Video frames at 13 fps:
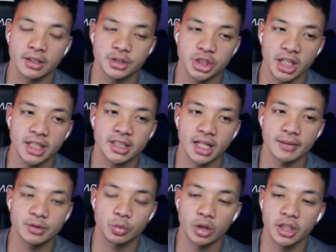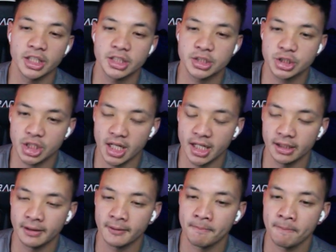j times 1 is
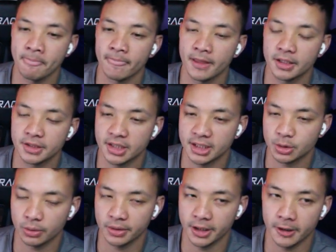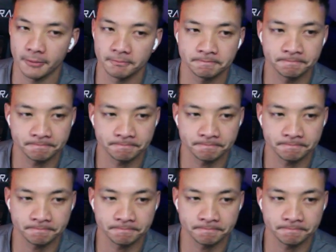j, so that's where we end up.